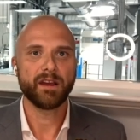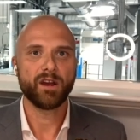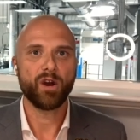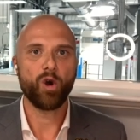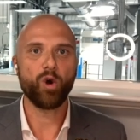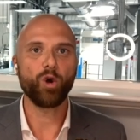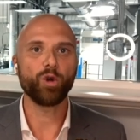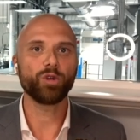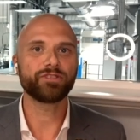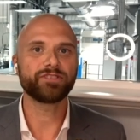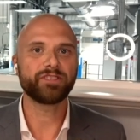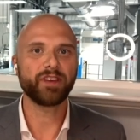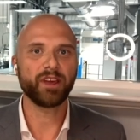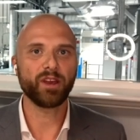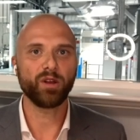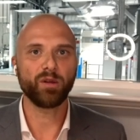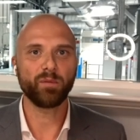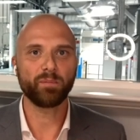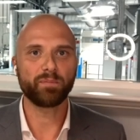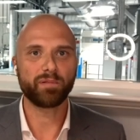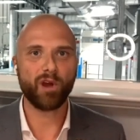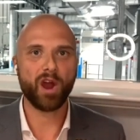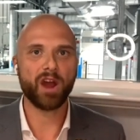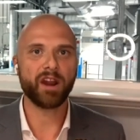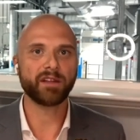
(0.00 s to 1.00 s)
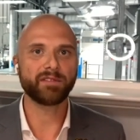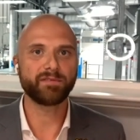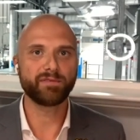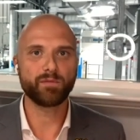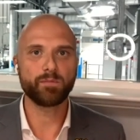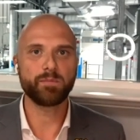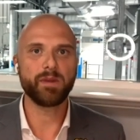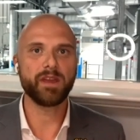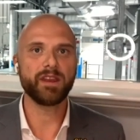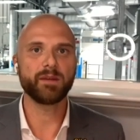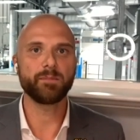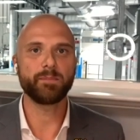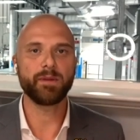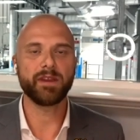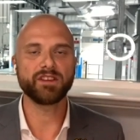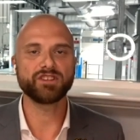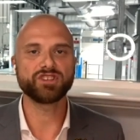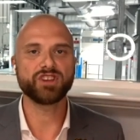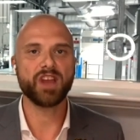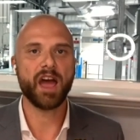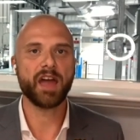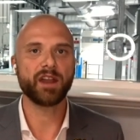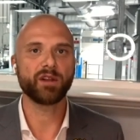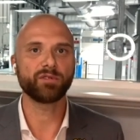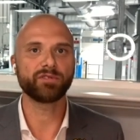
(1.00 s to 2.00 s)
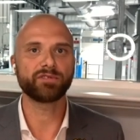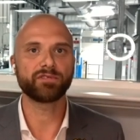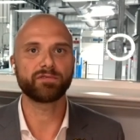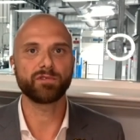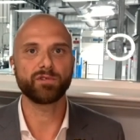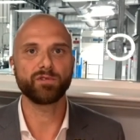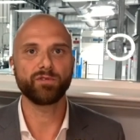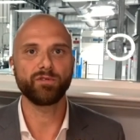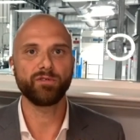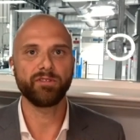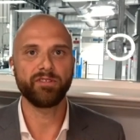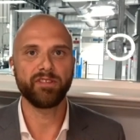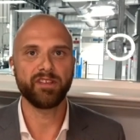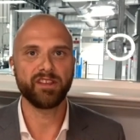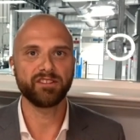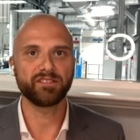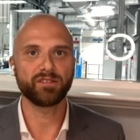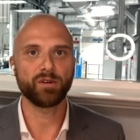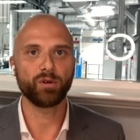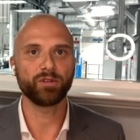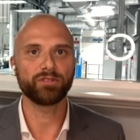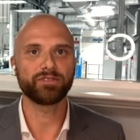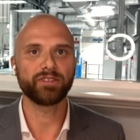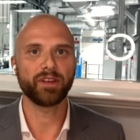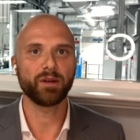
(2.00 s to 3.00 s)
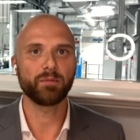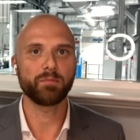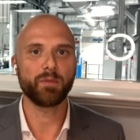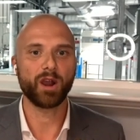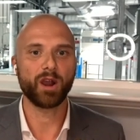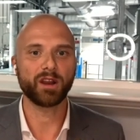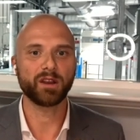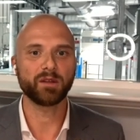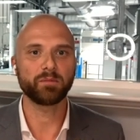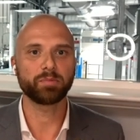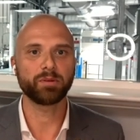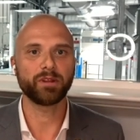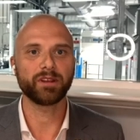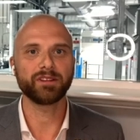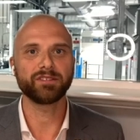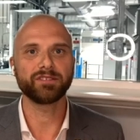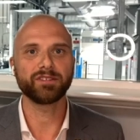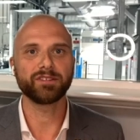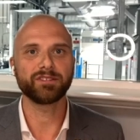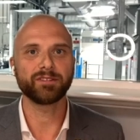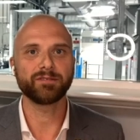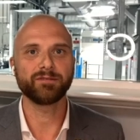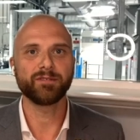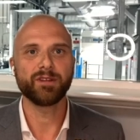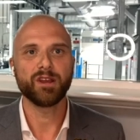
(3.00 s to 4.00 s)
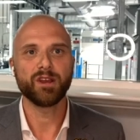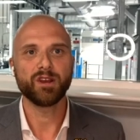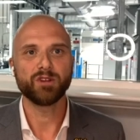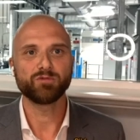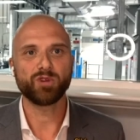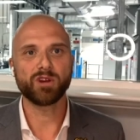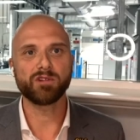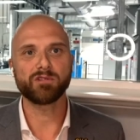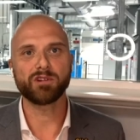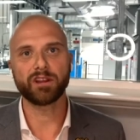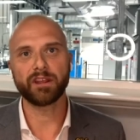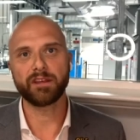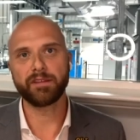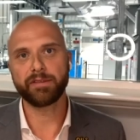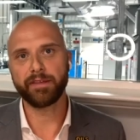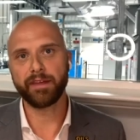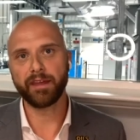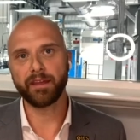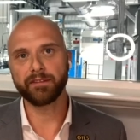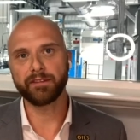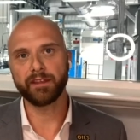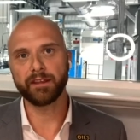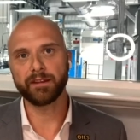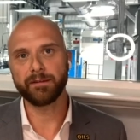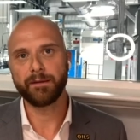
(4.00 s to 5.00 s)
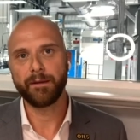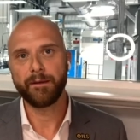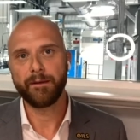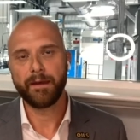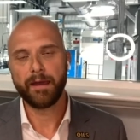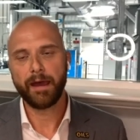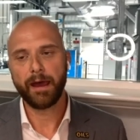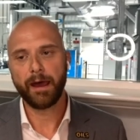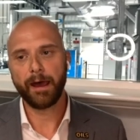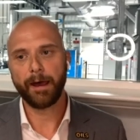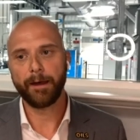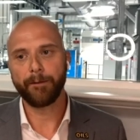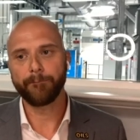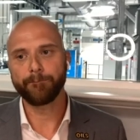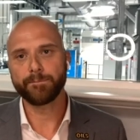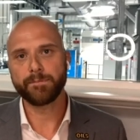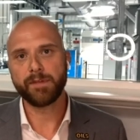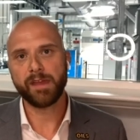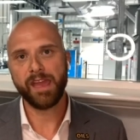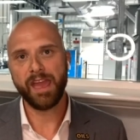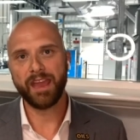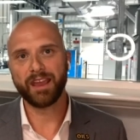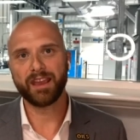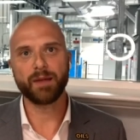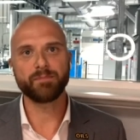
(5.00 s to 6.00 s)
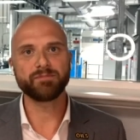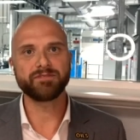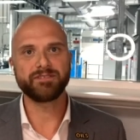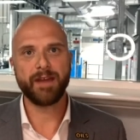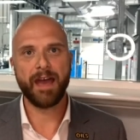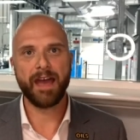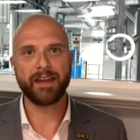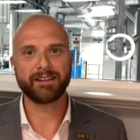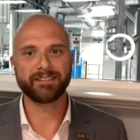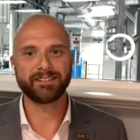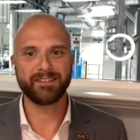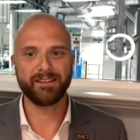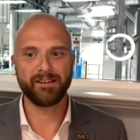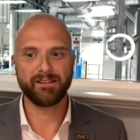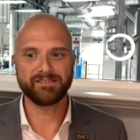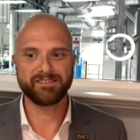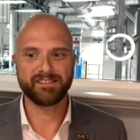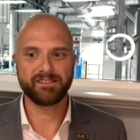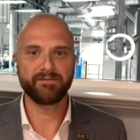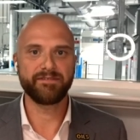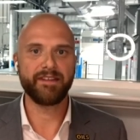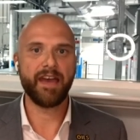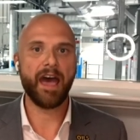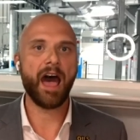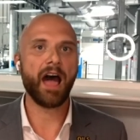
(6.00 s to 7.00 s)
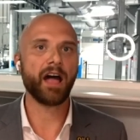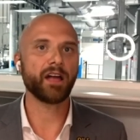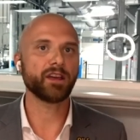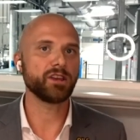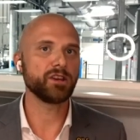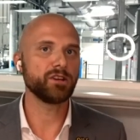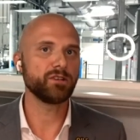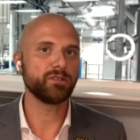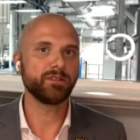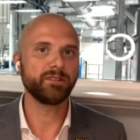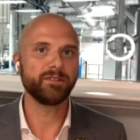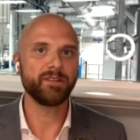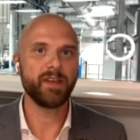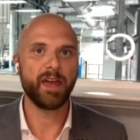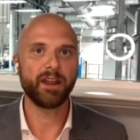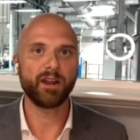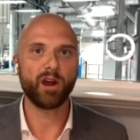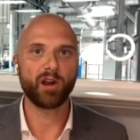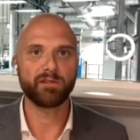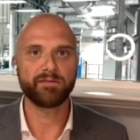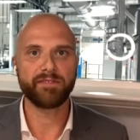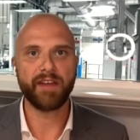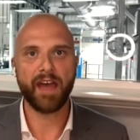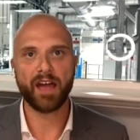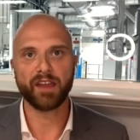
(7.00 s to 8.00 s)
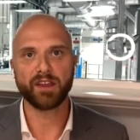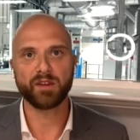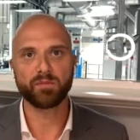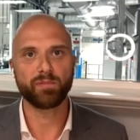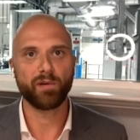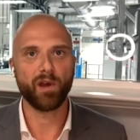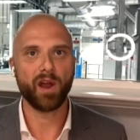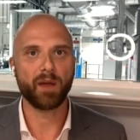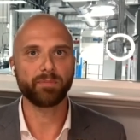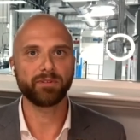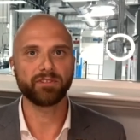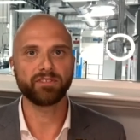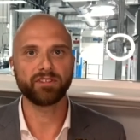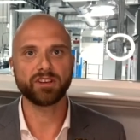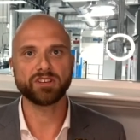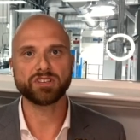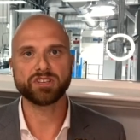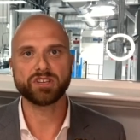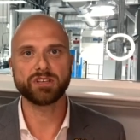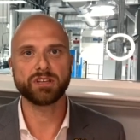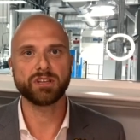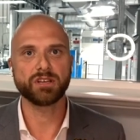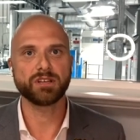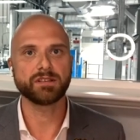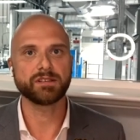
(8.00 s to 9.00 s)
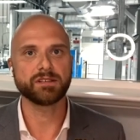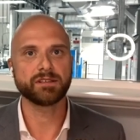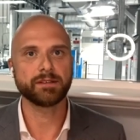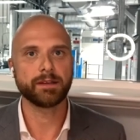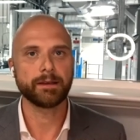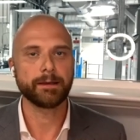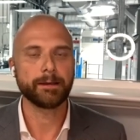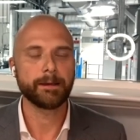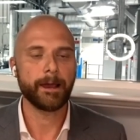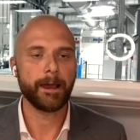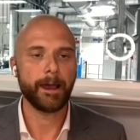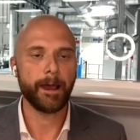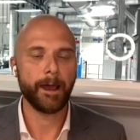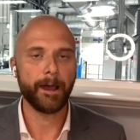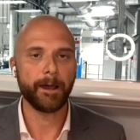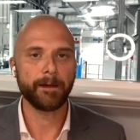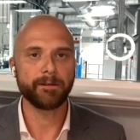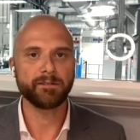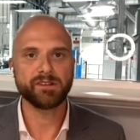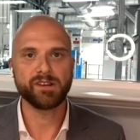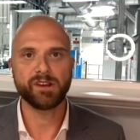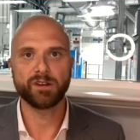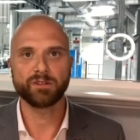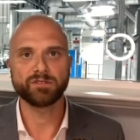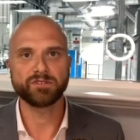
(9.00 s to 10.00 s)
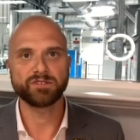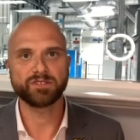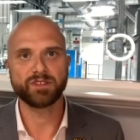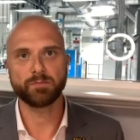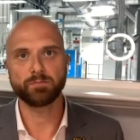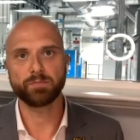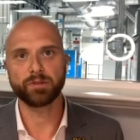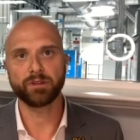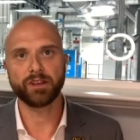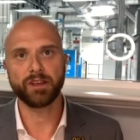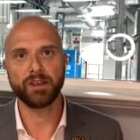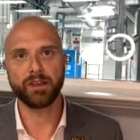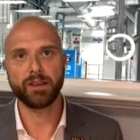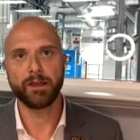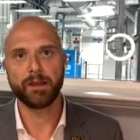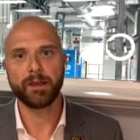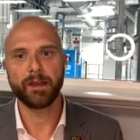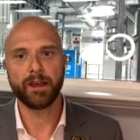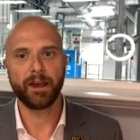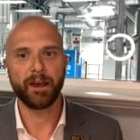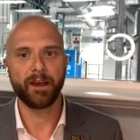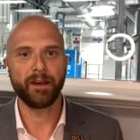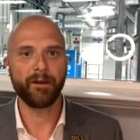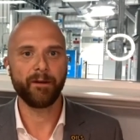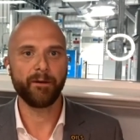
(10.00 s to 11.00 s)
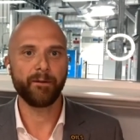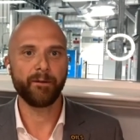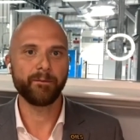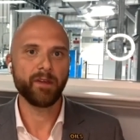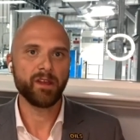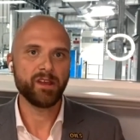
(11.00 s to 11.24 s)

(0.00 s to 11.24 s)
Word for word: wholesale product through B2B channels through these wholesale marketplaces. And we really think that um, it comes back to, to value and, and our value proposition is, uh, you know, simply uh,